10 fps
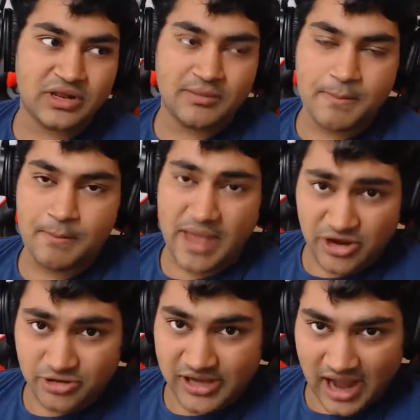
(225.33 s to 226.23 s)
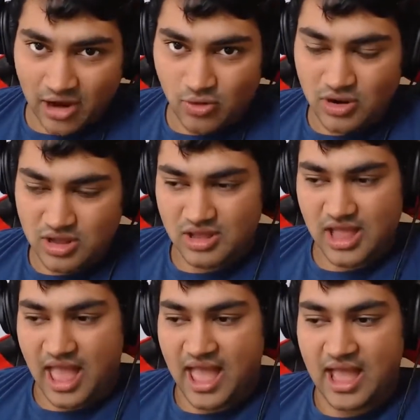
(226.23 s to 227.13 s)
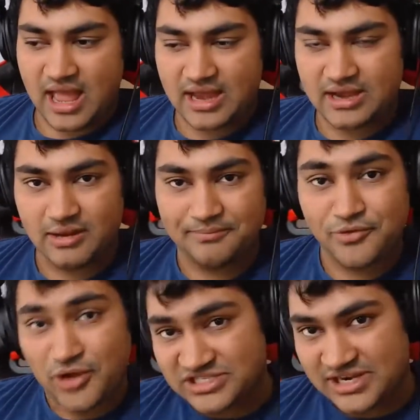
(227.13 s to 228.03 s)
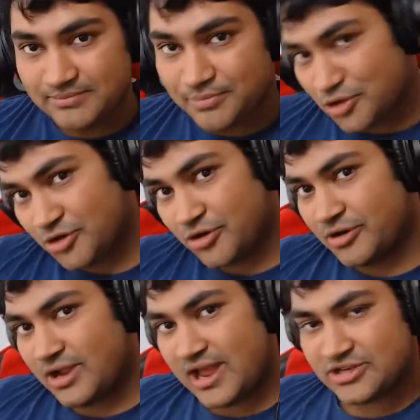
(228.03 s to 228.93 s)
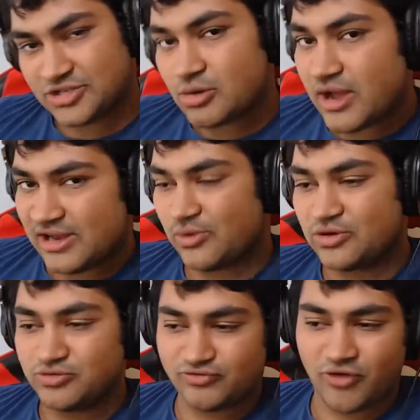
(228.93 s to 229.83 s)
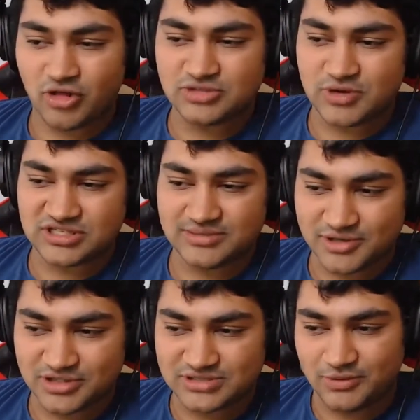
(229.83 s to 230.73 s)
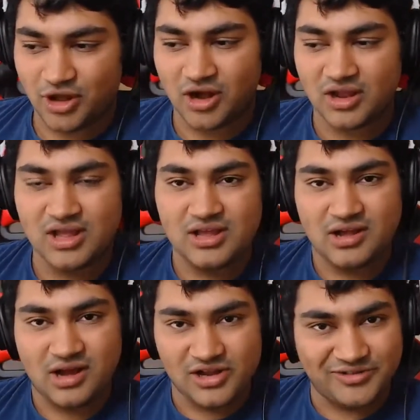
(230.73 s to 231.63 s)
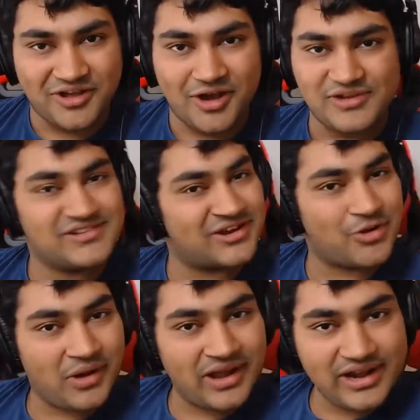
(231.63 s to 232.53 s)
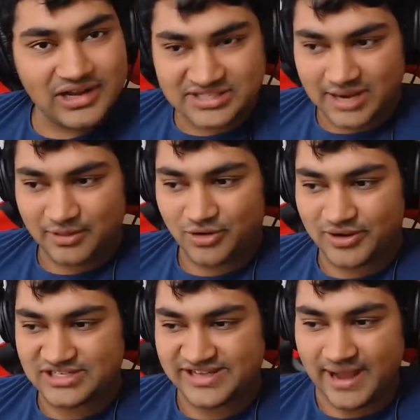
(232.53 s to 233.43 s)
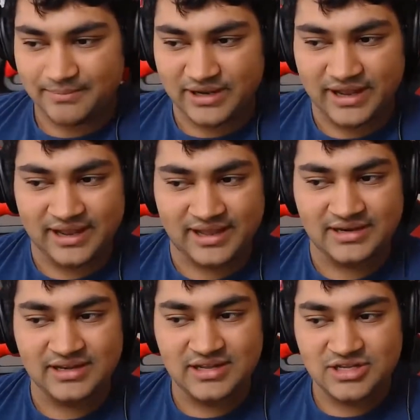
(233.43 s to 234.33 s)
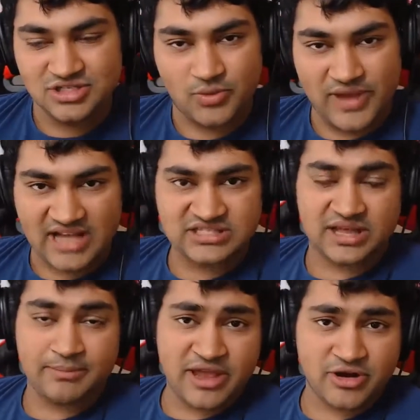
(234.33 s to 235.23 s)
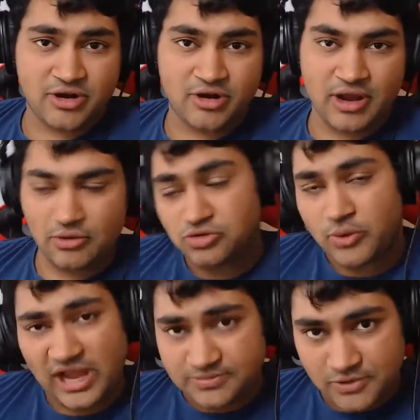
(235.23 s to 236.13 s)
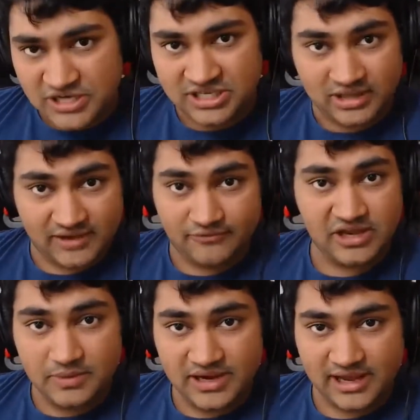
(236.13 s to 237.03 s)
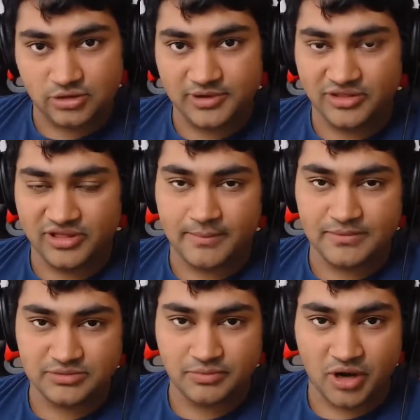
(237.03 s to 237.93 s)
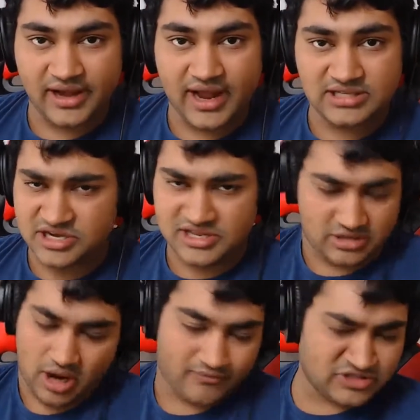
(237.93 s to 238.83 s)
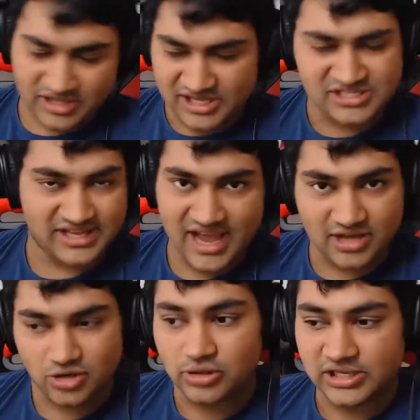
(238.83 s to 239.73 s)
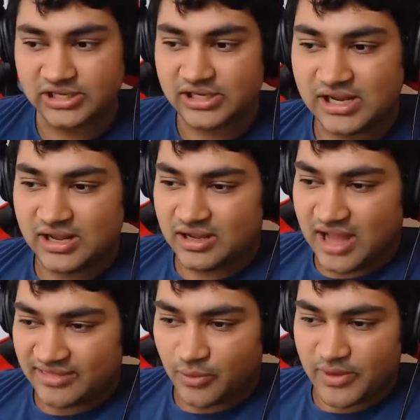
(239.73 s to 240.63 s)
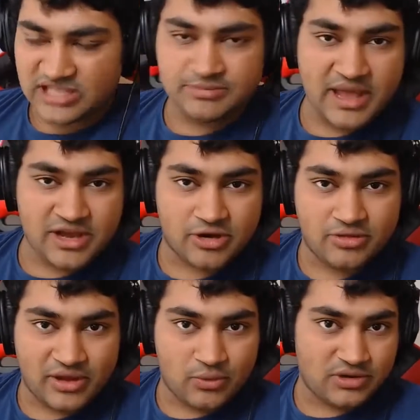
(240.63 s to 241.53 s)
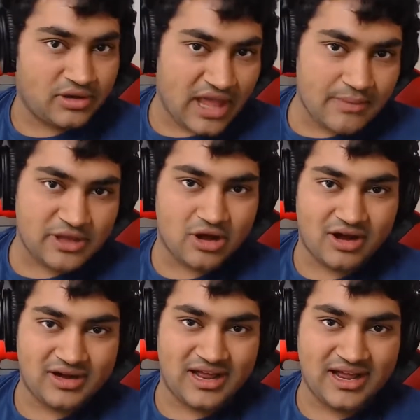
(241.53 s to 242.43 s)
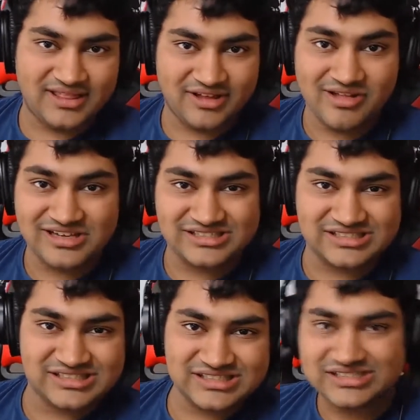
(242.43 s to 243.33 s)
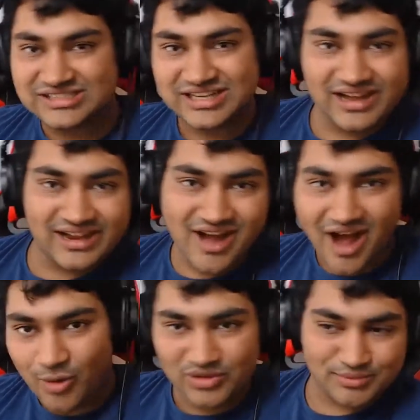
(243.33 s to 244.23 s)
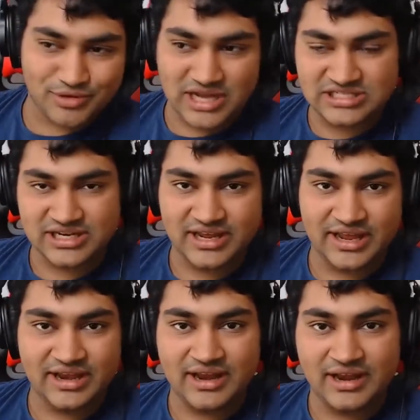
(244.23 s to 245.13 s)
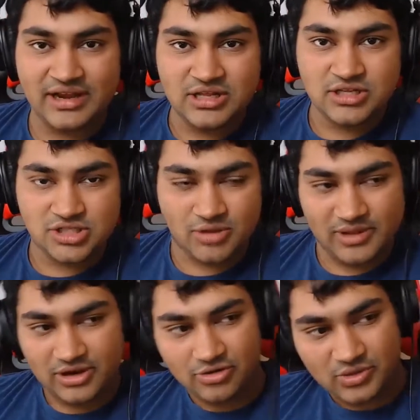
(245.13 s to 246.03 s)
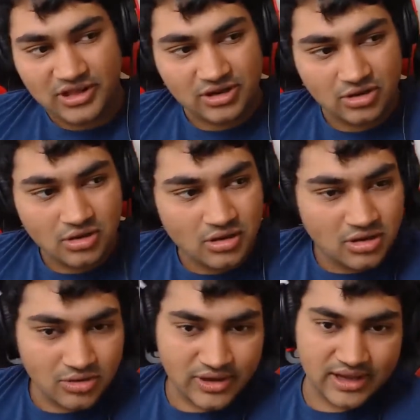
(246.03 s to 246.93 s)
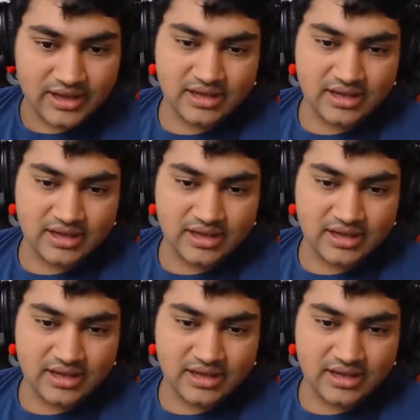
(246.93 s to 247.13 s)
MakerDAO and Preston Byrne. And so anyone who follows Preston Byrne's blog, you'll know he's like quite a stablecoin skeptic. And so we asked we asked Preston like if he'd be down to be on the podcast, and he's like, yeah, totally. And then we asked Maker, like, would they be on? And they're like, not with Preston. And so we're like, okay.